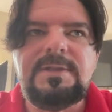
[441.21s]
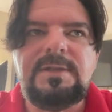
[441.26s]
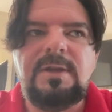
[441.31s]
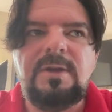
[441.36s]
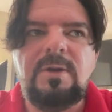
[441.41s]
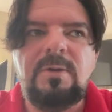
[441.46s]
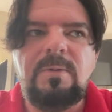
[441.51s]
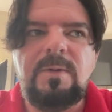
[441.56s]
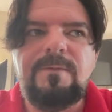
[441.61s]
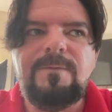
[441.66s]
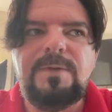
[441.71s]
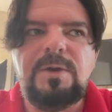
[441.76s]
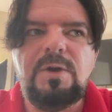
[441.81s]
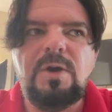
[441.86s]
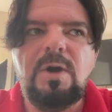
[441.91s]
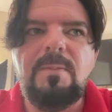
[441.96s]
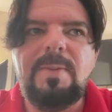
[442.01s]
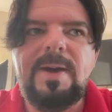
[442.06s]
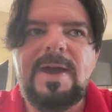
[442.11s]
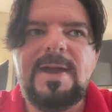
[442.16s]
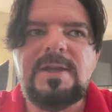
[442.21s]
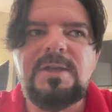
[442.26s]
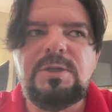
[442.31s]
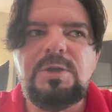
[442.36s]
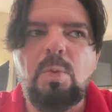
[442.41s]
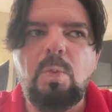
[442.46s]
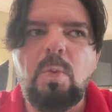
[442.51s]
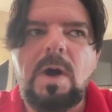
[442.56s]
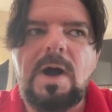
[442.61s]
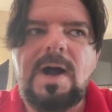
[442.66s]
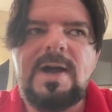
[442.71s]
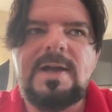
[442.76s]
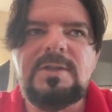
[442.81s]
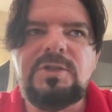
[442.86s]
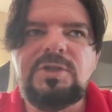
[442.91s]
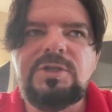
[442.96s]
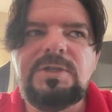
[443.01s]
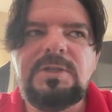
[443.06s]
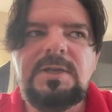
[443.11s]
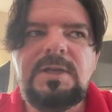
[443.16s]
If you go back and you
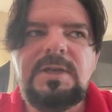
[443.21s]
watch